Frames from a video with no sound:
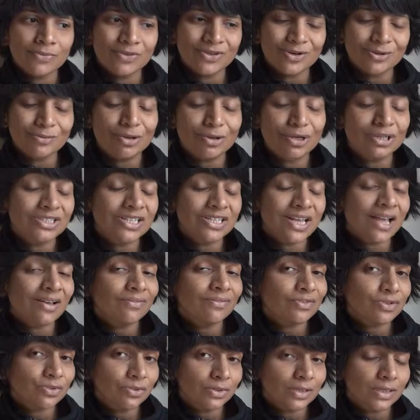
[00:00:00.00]
you know because i have
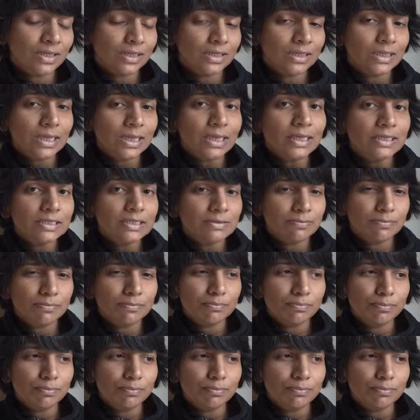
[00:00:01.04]
two little kids